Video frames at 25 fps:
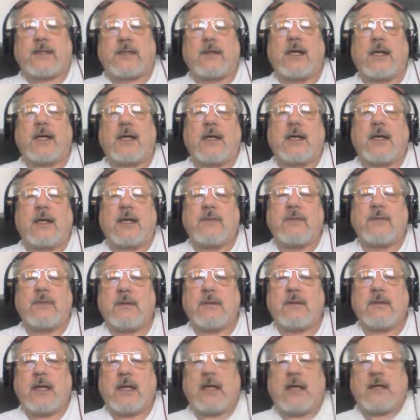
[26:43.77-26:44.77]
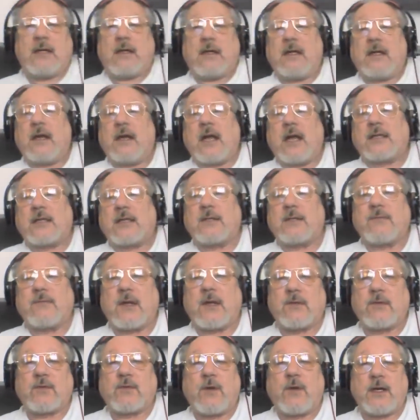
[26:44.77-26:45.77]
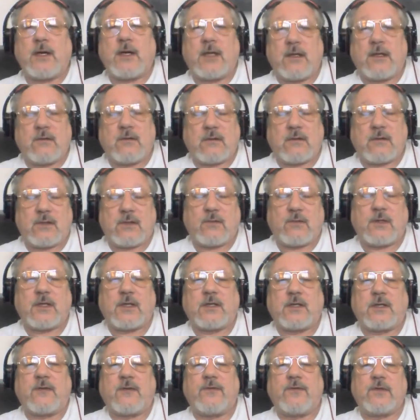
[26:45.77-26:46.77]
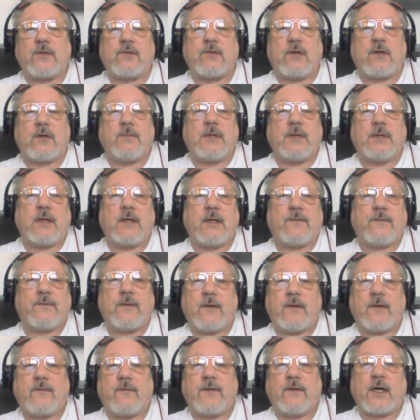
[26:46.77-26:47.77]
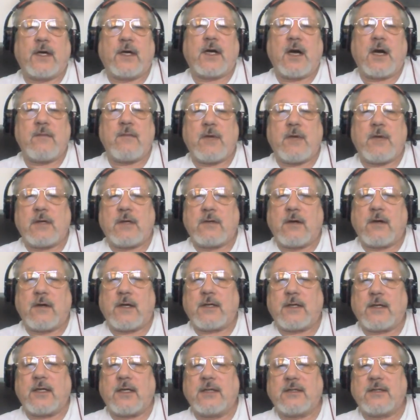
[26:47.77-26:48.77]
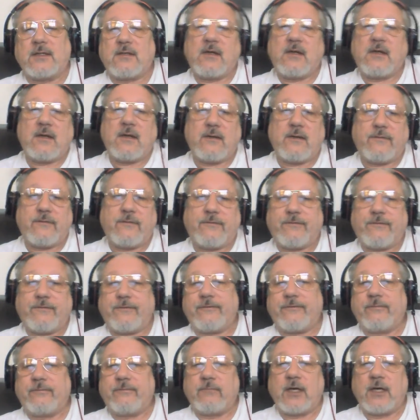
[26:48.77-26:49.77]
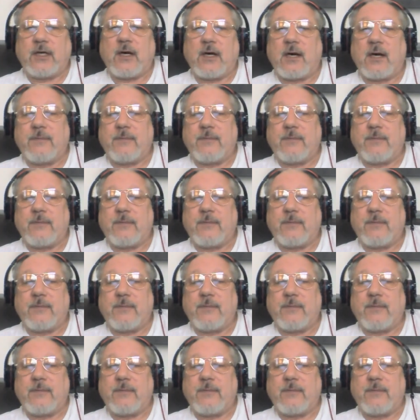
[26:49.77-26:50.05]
right. I sometimes wonder what the difference would have been if Nakama had got it instead of Mugabe.